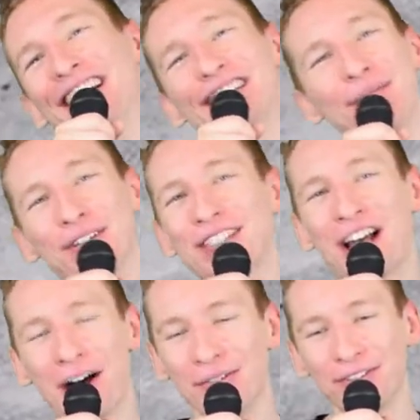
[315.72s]
that's the most
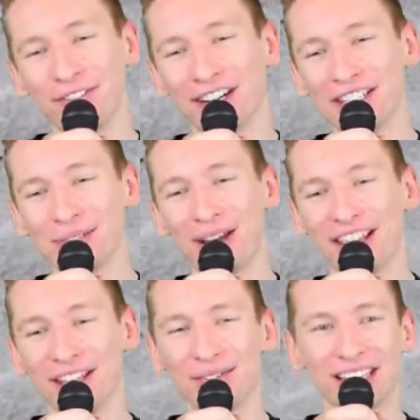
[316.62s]
common phrase
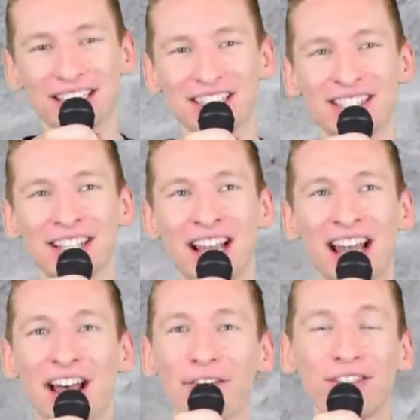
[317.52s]
by them. They just,
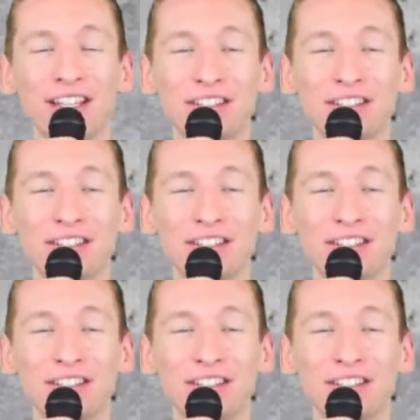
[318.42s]
if they